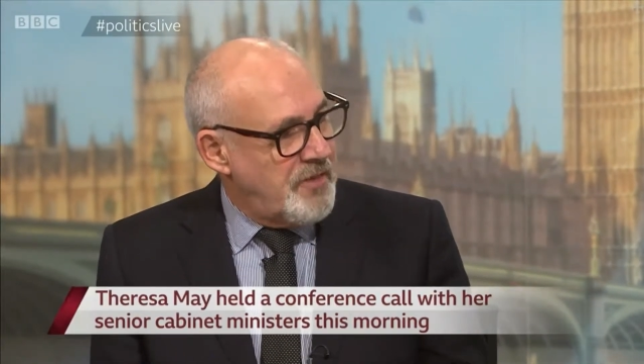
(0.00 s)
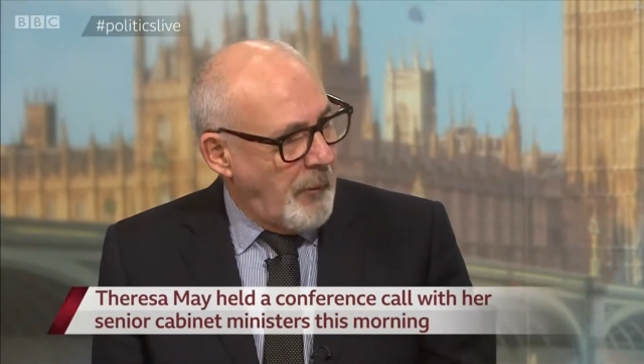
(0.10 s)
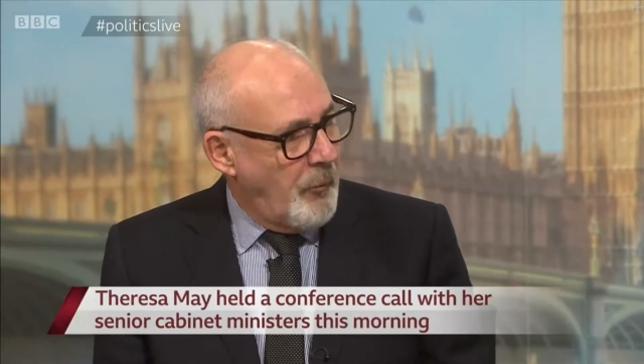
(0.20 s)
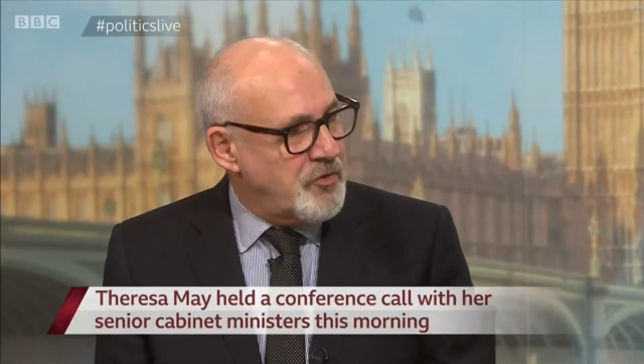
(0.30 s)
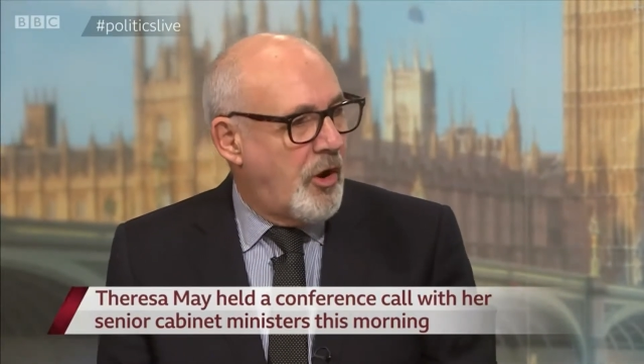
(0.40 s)

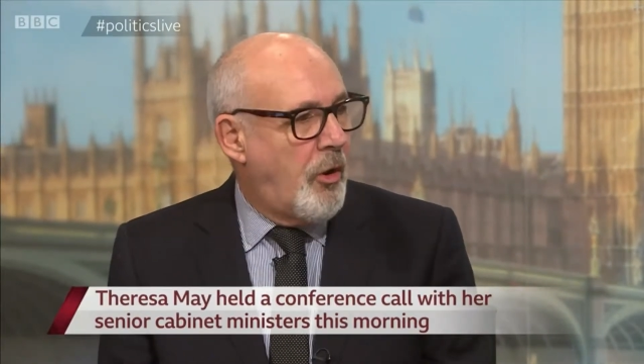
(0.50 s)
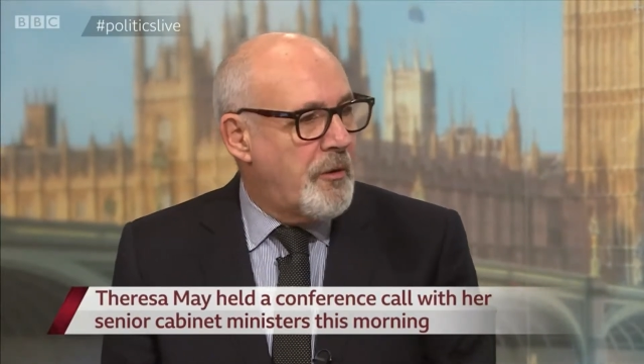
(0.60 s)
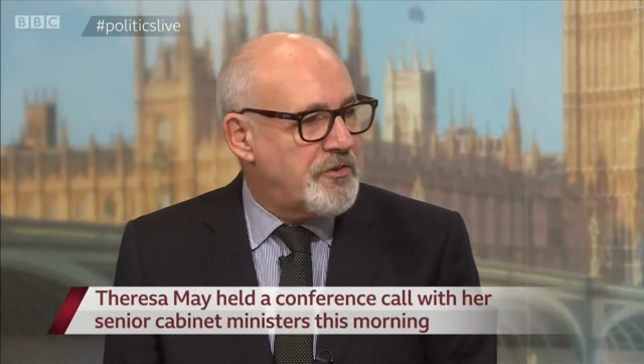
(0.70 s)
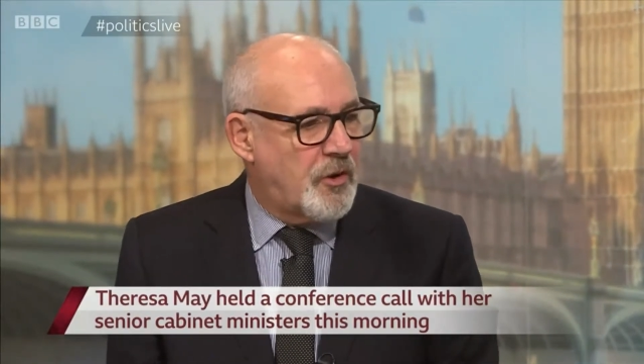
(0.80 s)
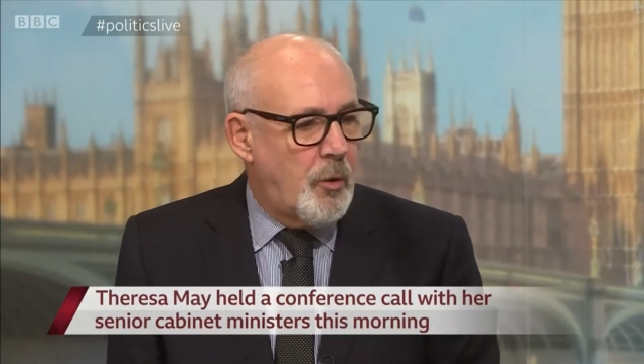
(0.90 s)
That was
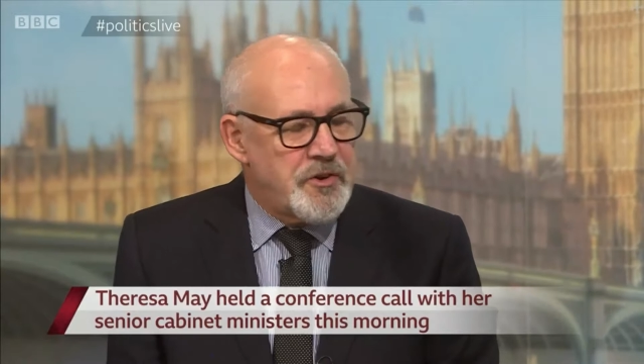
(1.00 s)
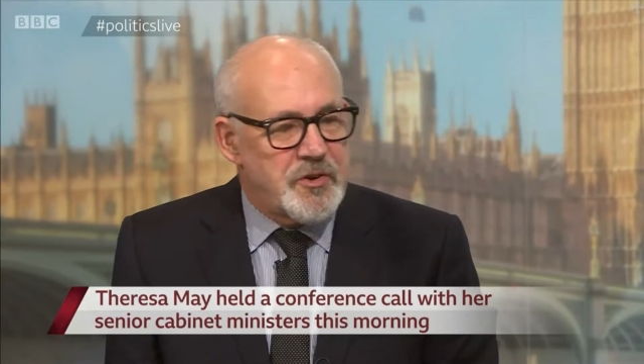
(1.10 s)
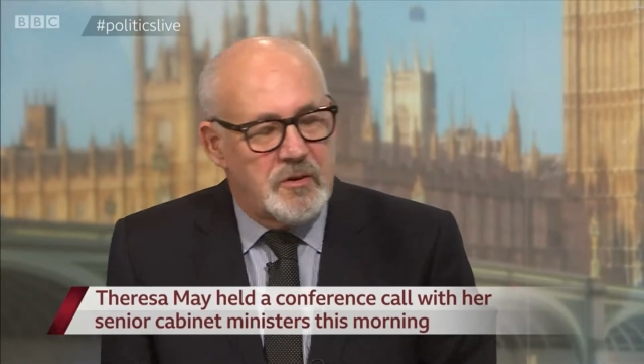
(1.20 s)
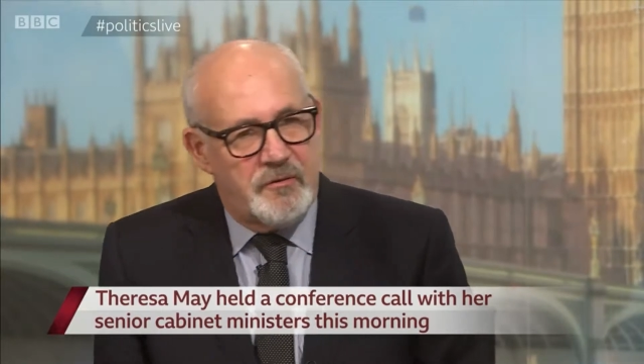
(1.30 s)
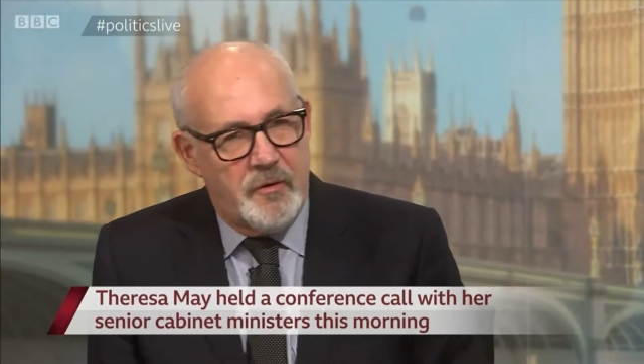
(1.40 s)
always a
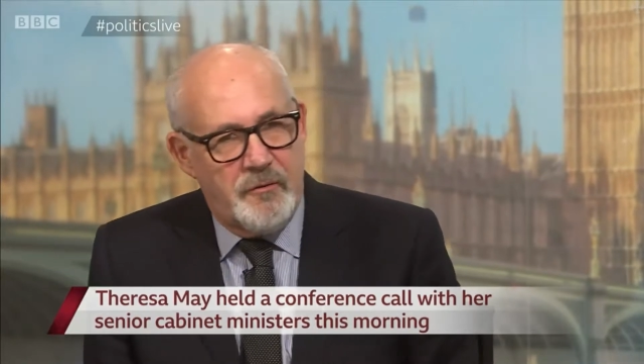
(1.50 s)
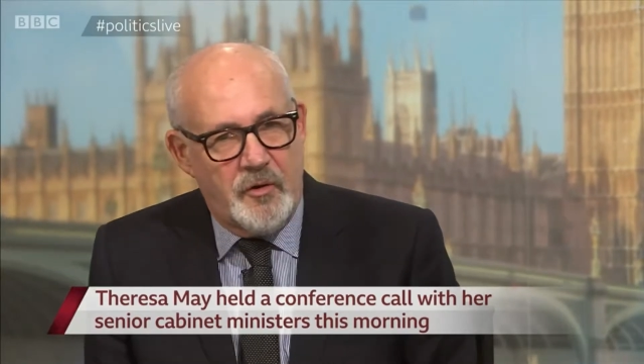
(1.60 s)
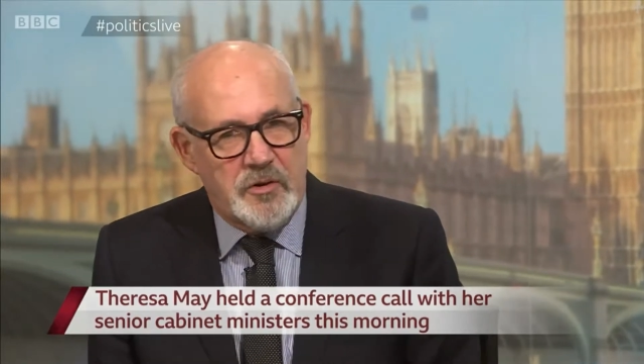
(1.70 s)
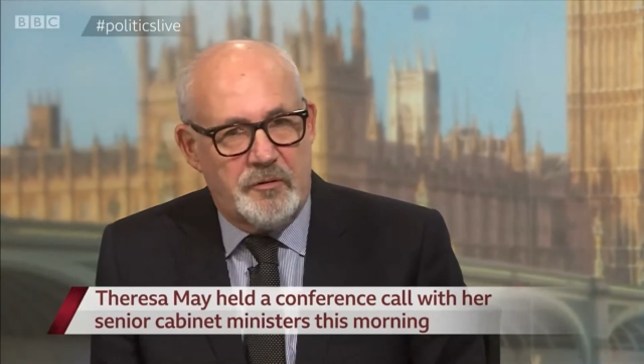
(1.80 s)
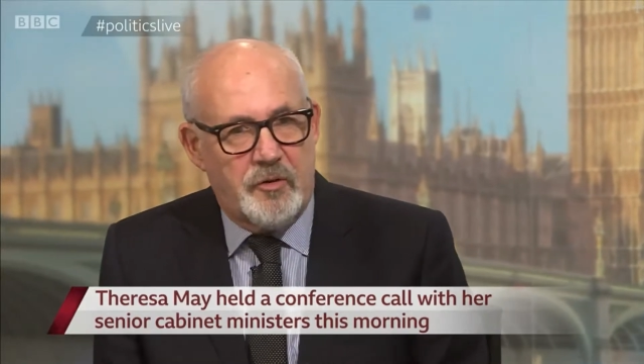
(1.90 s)
question of a
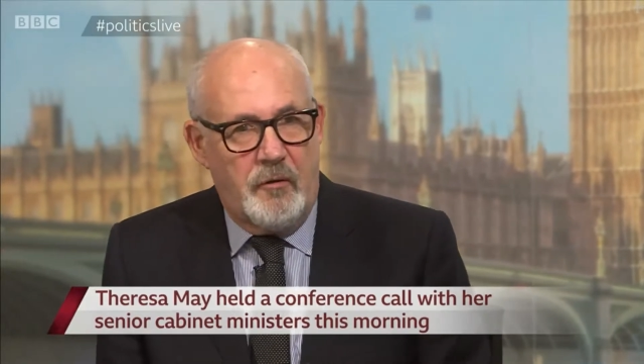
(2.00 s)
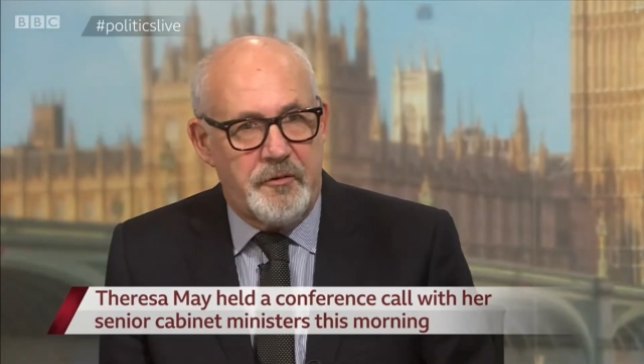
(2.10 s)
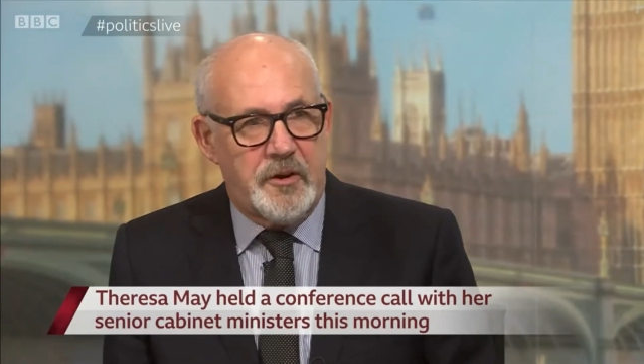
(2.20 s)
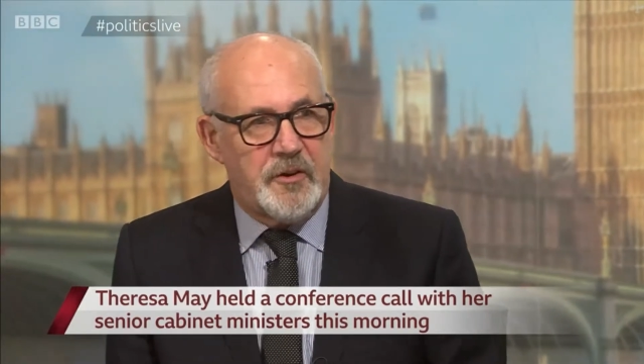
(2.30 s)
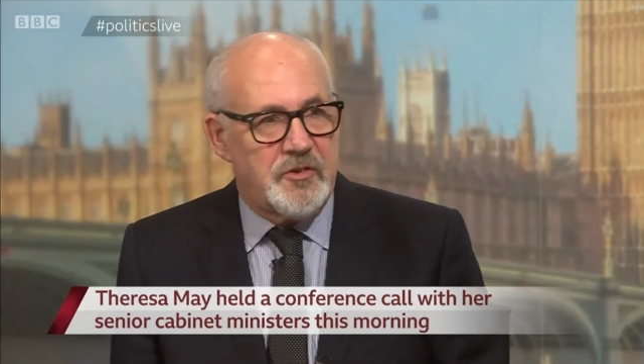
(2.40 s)
vote of
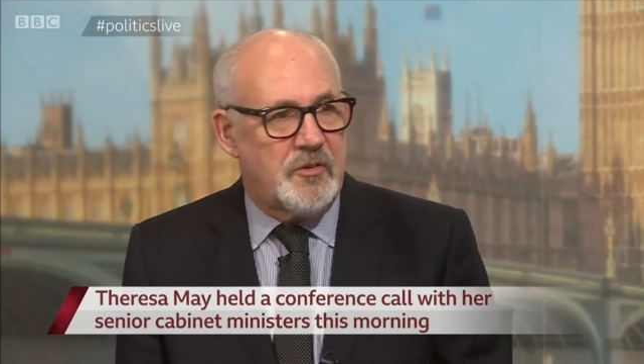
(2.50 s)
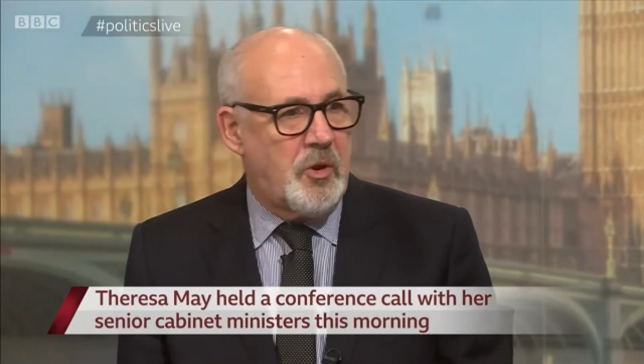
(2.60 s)
confidence.